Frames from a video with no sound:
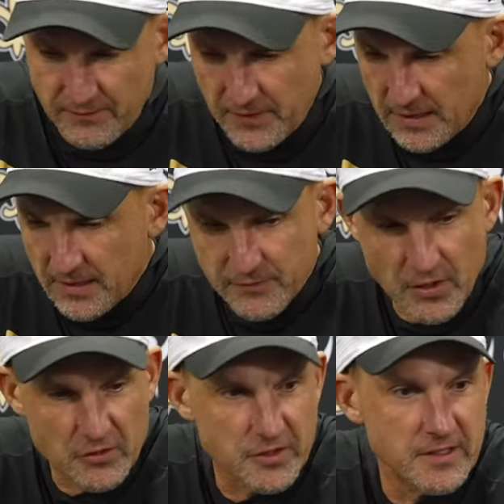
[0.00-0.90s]
feel like I've
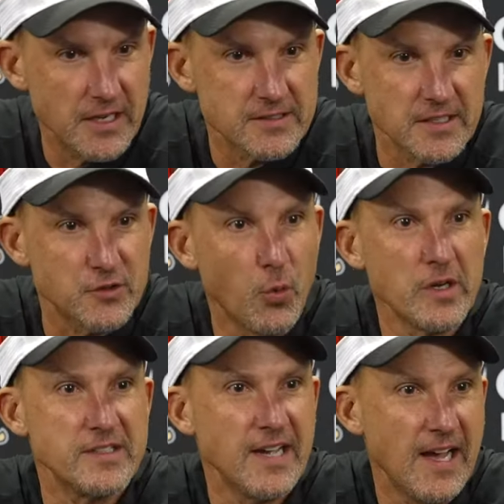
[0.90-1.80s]
talked to you guys like
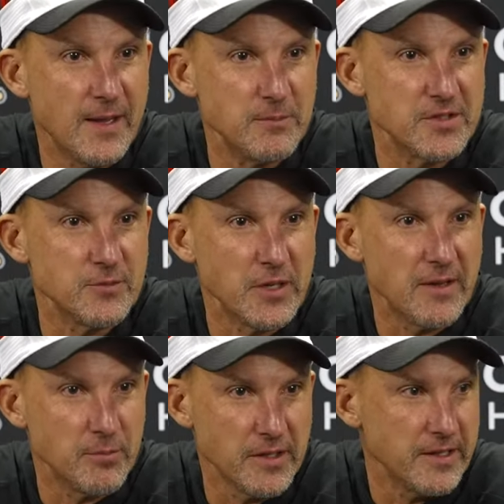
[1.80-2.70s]
20 times and we
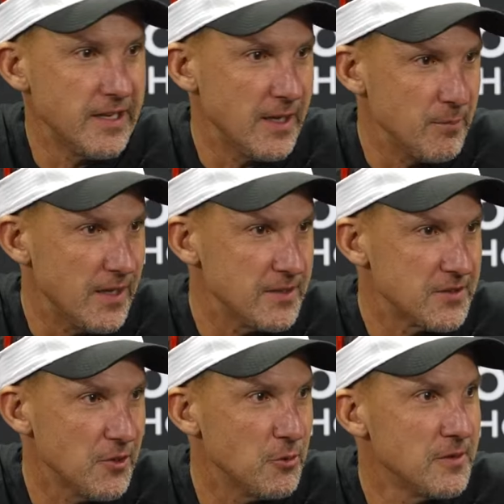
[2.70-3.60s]
hadn't played a game yet,
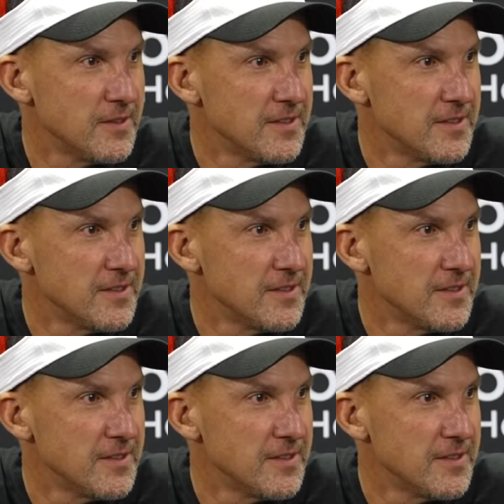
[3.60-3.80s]
so